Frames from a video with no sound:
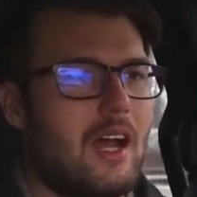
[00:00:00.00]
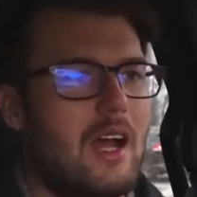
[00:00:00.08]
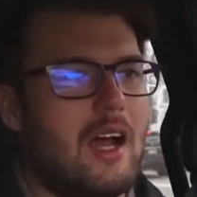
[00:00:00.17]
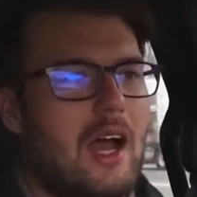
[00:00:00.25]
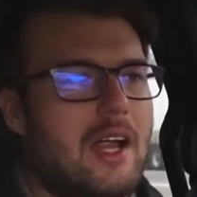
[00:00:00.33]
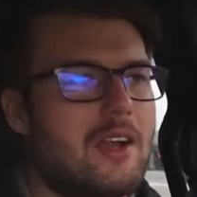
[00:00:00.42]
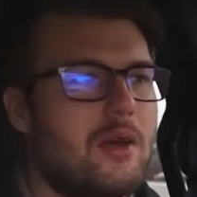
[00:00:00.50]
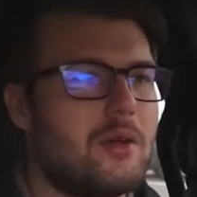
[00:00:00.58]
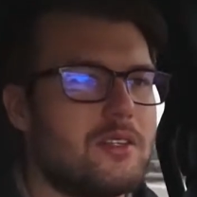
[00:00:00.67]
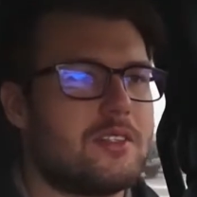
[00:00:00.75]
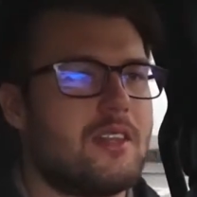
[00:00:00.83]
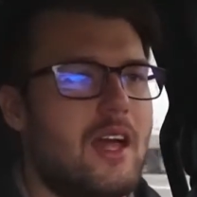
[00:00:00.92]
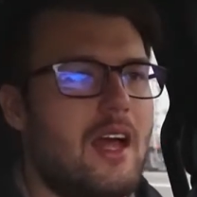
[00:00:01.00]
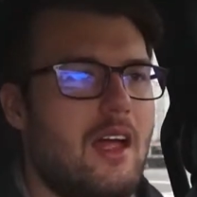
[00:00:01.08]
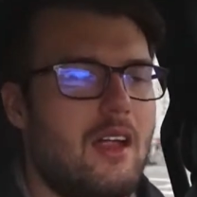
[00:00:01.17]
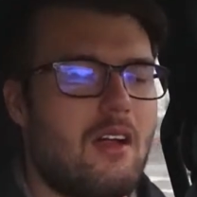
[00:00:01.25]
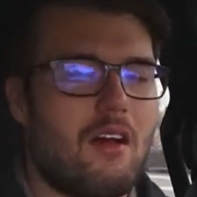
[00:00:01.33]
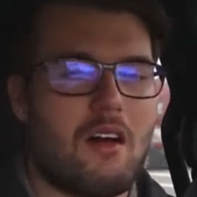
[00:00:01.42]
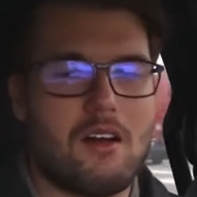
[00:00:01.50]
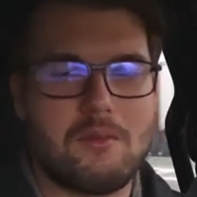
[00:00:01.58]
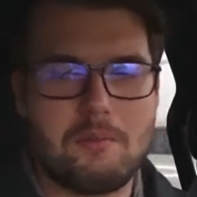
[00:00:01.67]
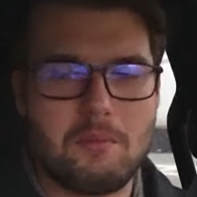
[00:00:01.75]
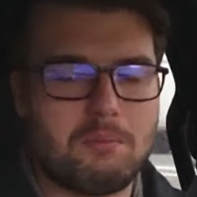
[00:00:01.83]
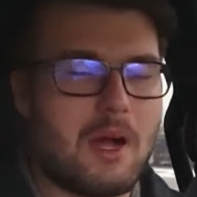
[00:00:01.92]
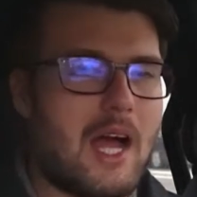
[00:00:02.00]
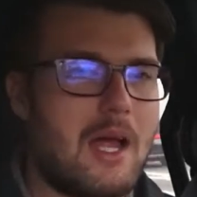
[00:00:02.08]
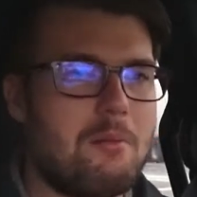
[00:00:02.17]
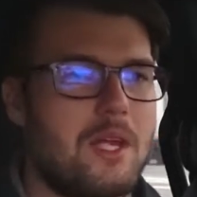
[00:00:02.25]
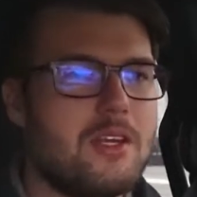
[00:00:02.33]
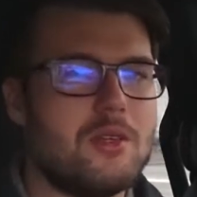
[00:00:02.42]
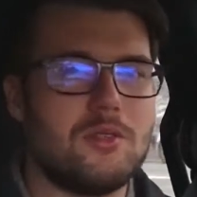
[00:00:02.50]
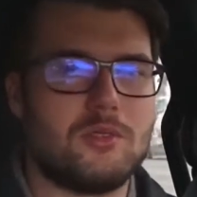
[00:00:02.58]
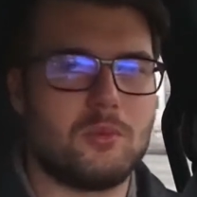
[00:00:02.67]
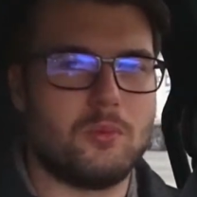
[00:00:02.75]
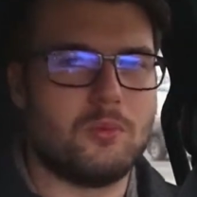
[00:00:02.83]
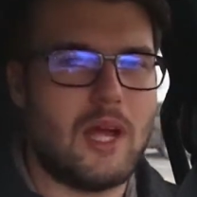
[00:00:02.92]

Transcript: I noticed that my menus